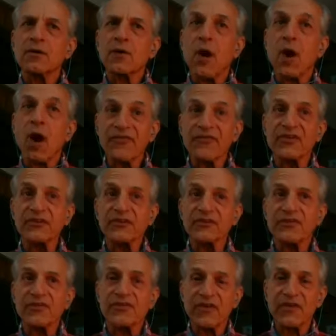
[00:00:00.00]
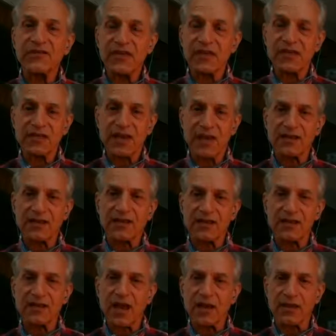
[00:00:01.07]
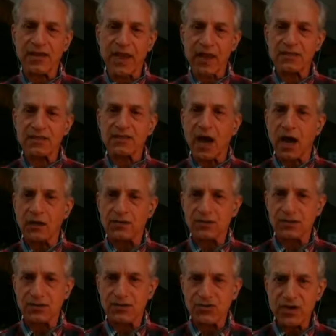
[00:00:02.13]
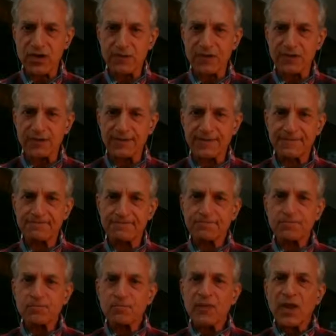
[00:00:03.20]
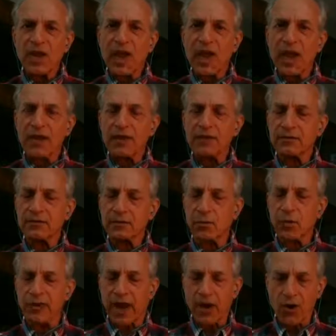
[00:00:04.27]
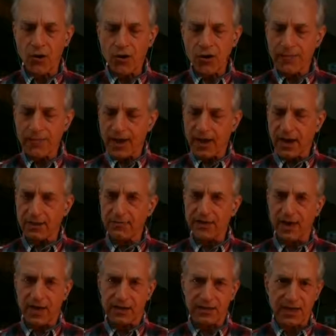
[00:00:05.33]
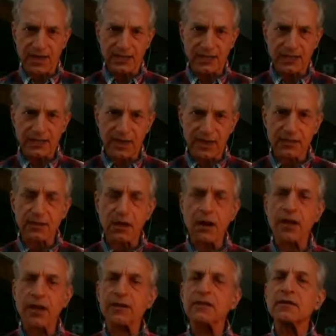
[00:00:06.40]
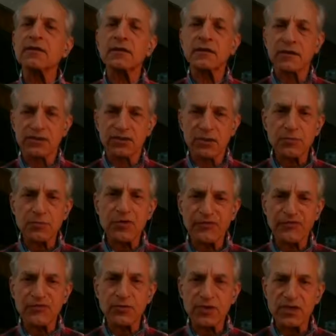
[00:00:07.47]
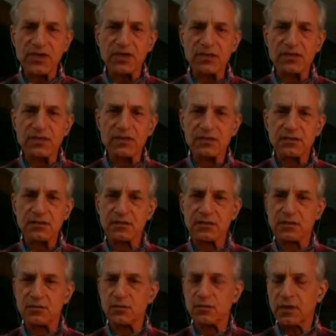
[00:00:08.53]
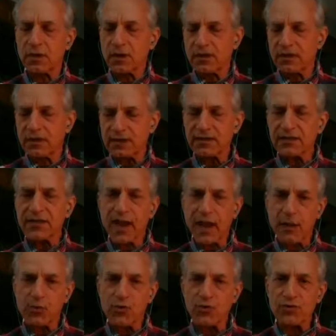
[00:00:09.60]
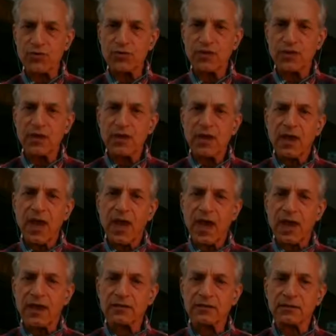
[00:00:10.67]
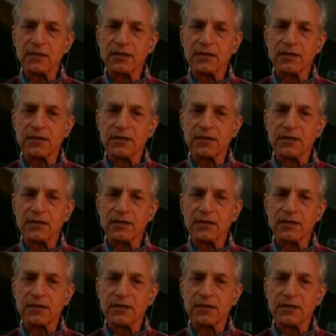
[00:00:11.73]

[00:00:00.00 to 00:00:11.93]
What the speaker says: often for $15,000 to $18,000 a treatment. And when I heard of that ibogaine in 1989, it took me a few years to get to Cameroon, and